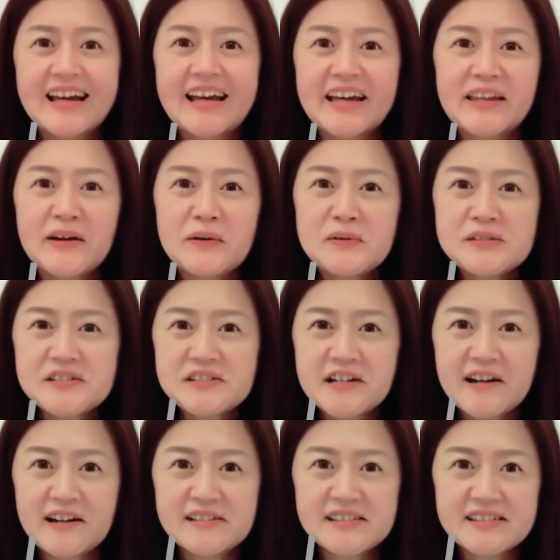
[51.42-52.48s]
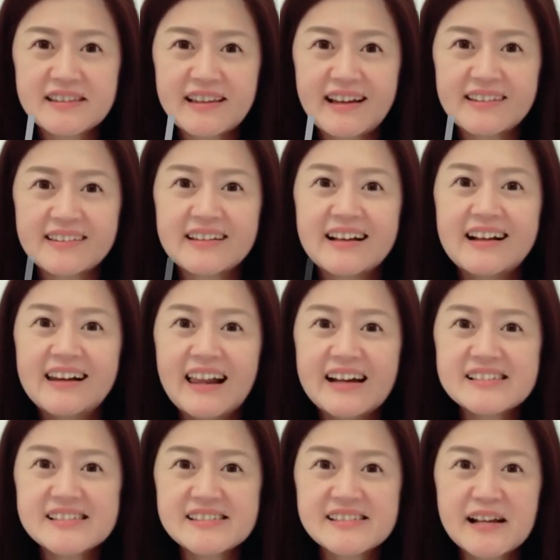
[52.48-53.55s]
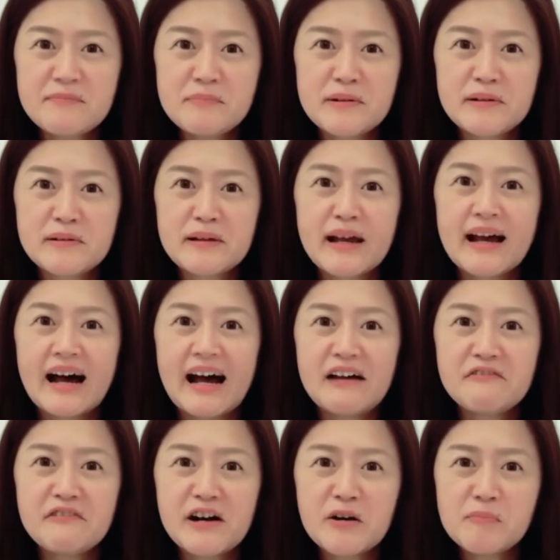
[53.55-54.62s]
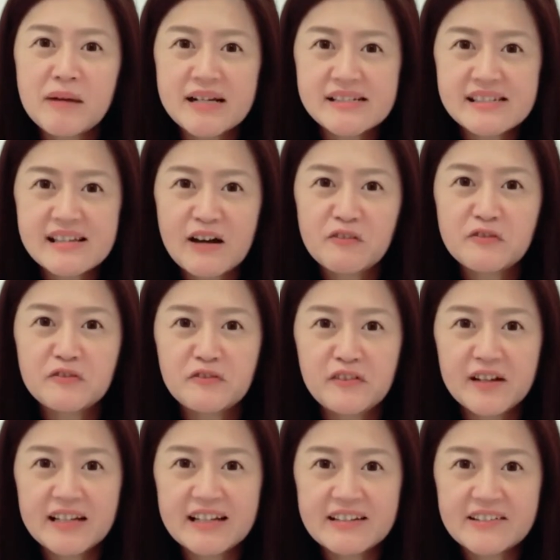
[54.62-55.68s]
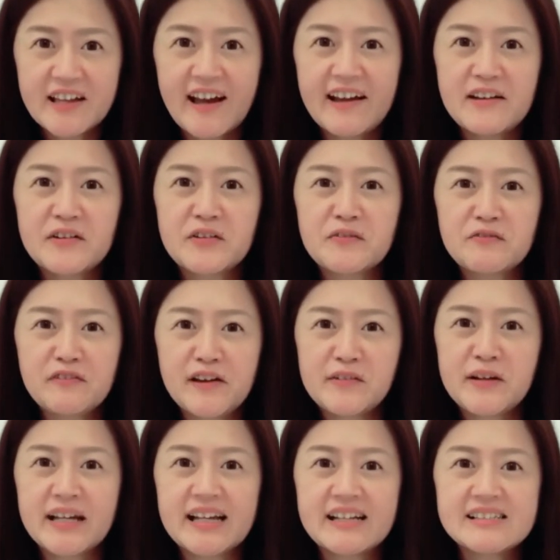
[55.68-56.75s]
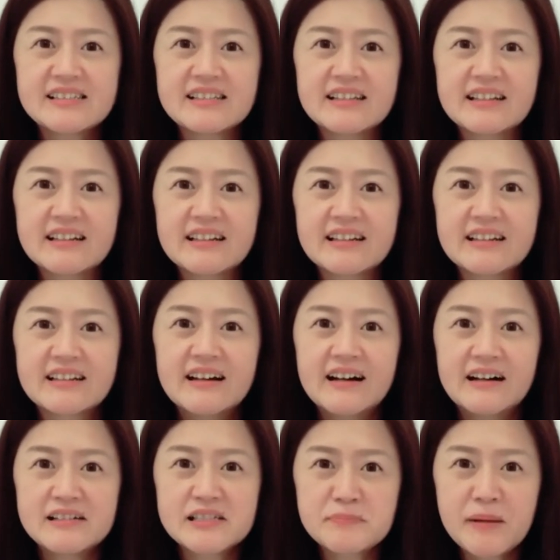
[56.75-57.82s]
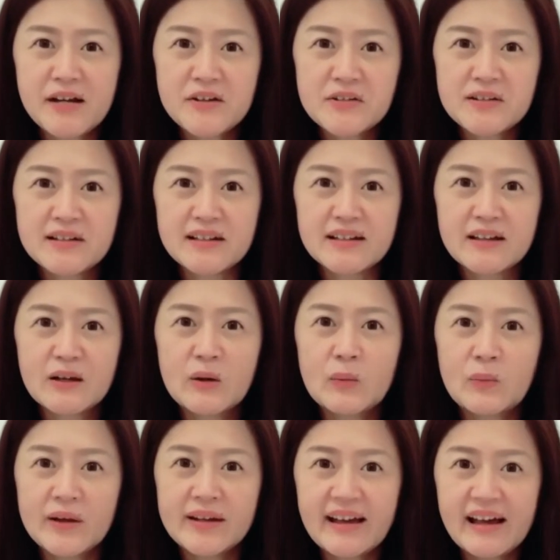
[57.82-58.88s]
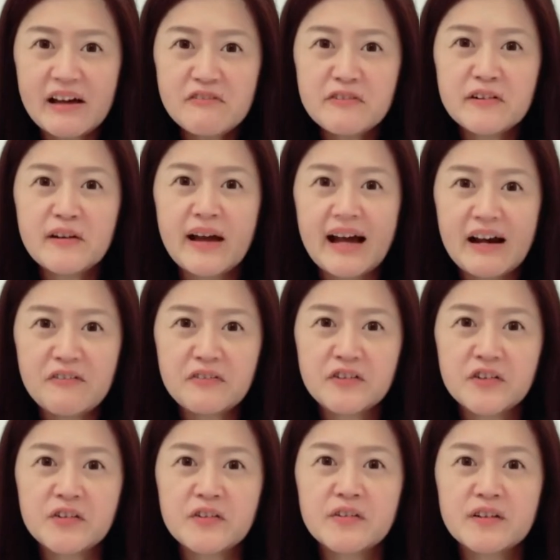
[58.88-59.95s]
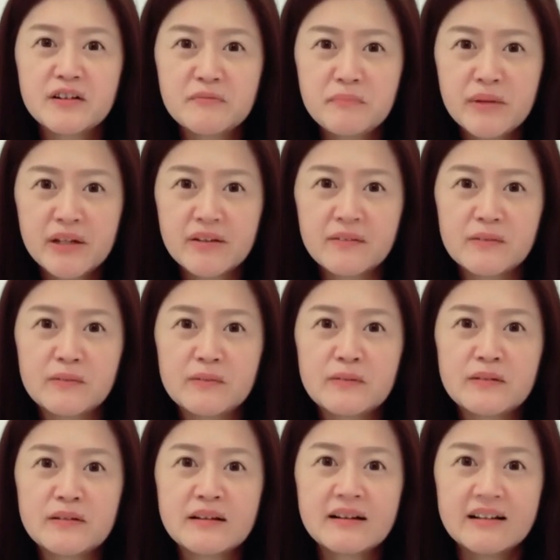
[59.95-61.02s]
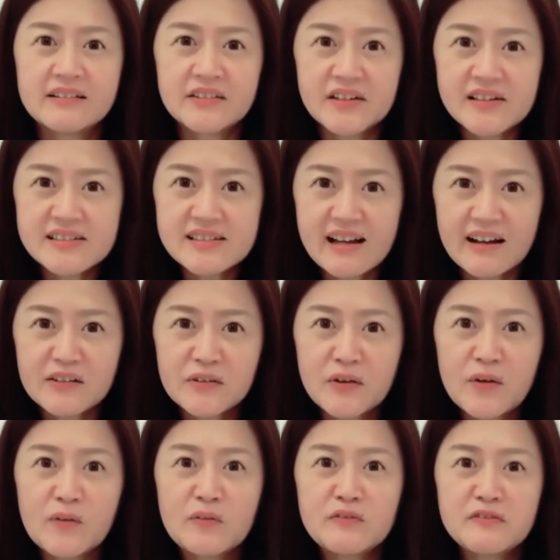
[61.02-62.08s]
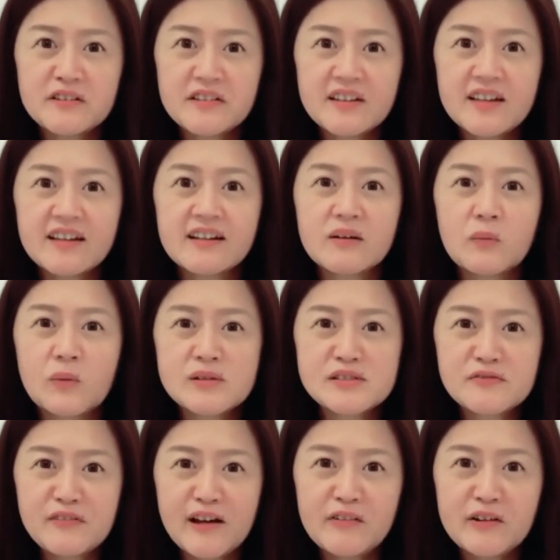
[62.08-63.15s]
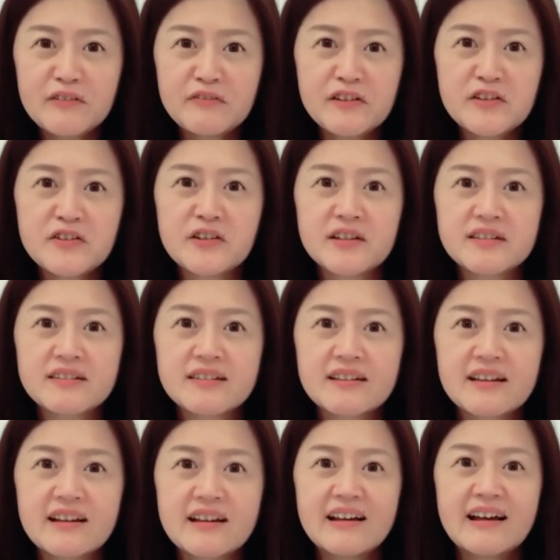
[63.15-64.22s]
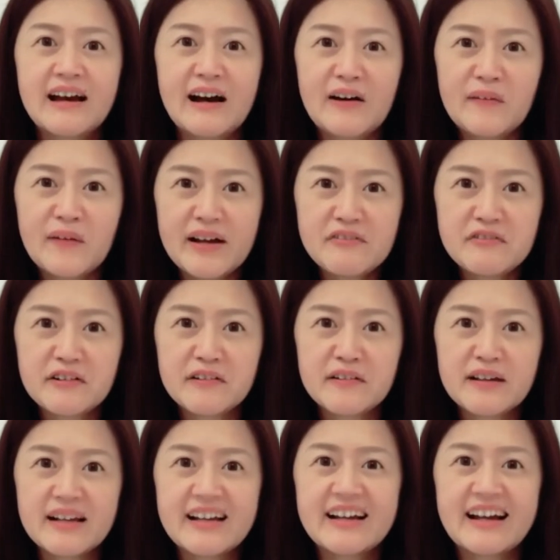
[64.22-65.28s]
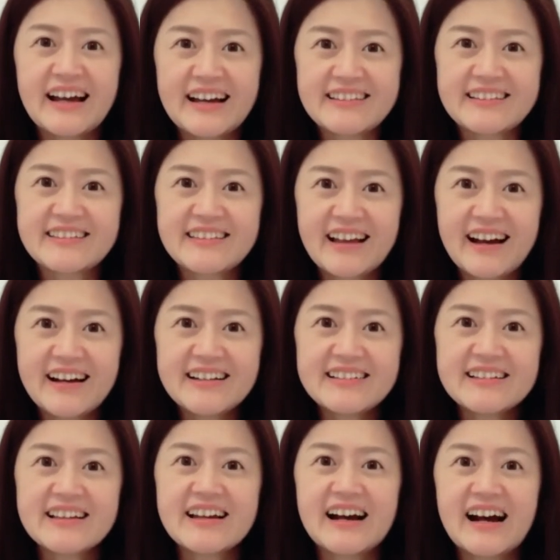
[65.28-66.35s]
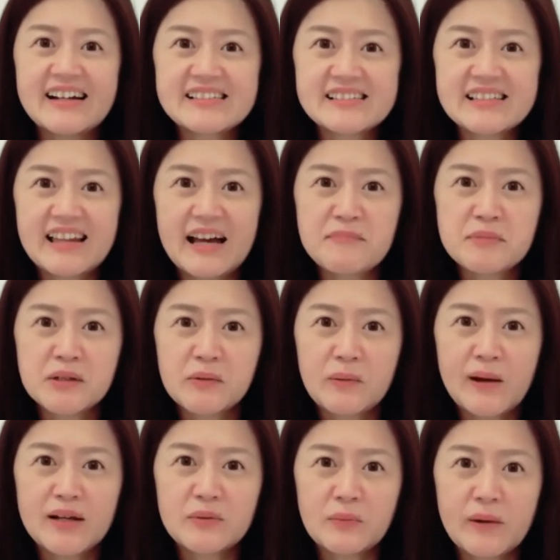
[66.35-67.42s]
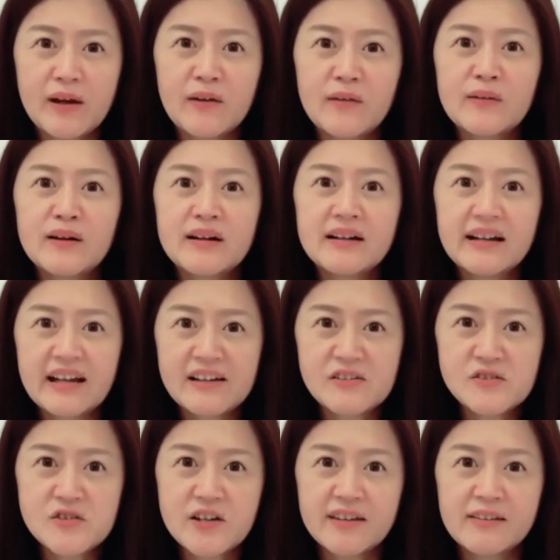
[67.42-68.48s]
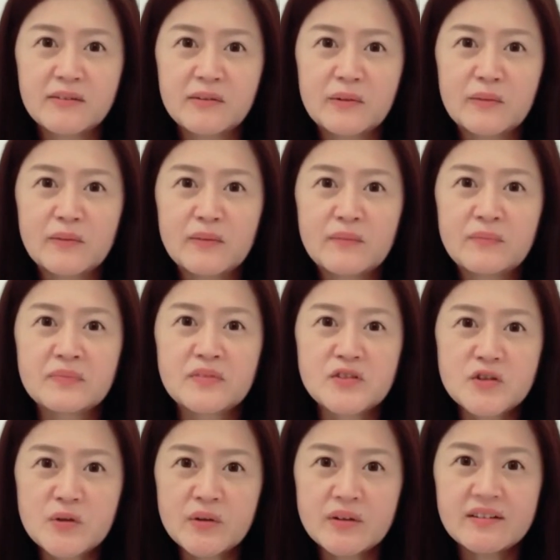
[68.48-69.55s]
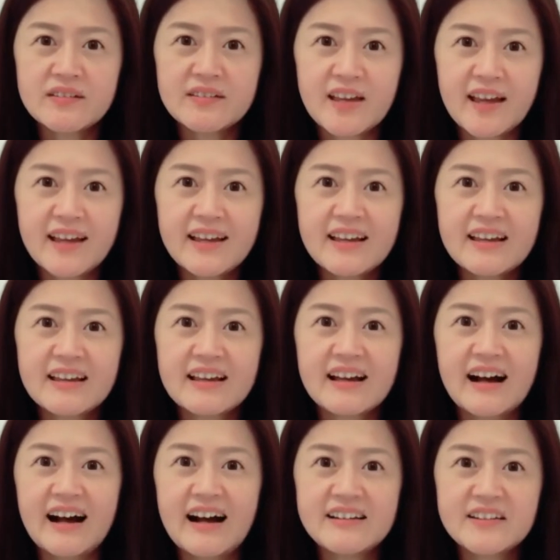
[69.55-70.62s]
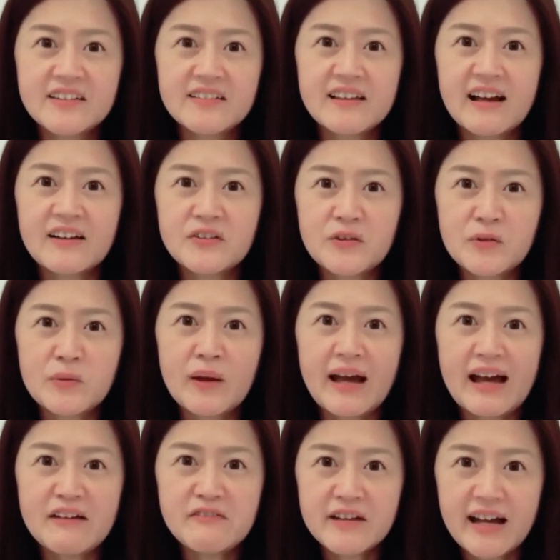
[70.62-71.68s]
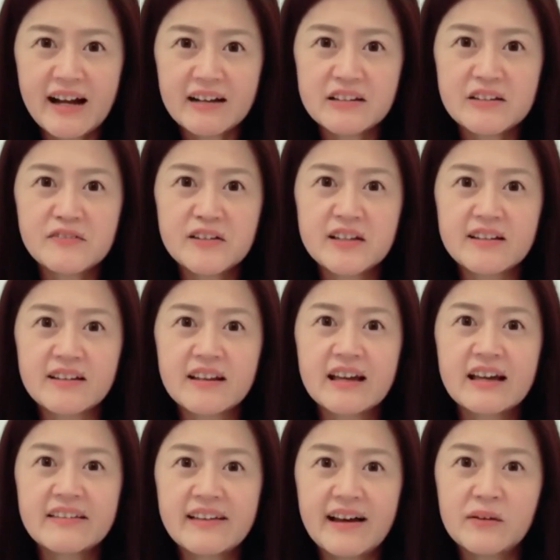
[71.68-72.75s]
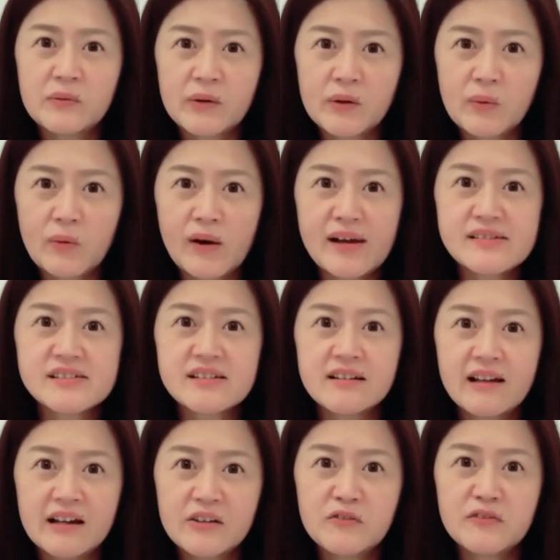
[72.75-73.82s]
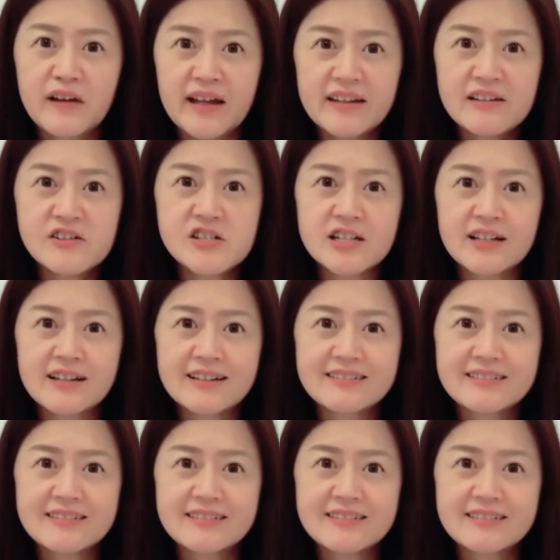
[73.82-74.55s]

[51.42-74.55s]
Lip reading: It all starts that last summer, I found myself feeling tired very easily, especially whenever after a meal. This unknown fatigue was very vicious. However, at night, I slept quite well in general. During the day, I did not do heavy activity that requires a lot of energy.